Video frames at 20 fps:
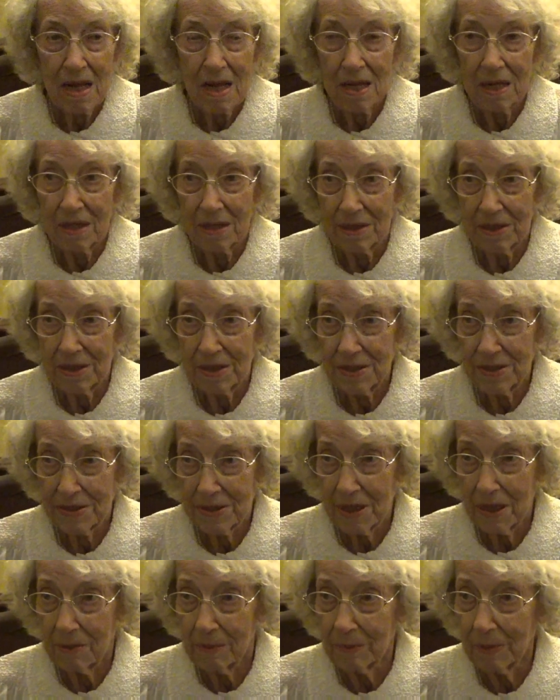In
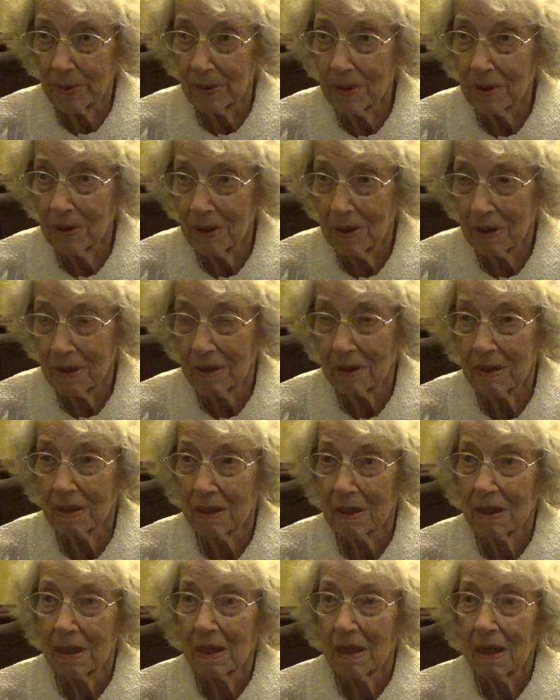December,
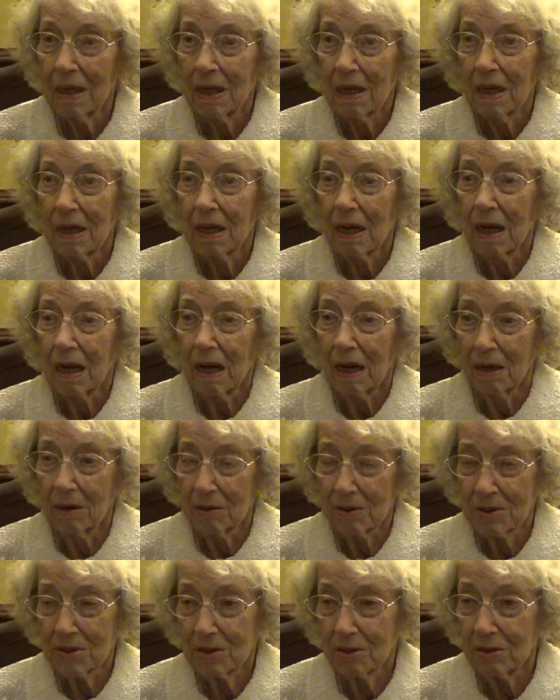I
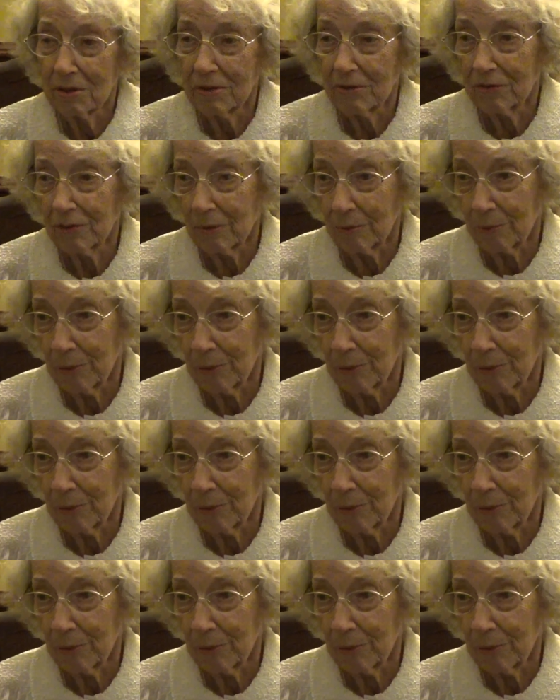was going from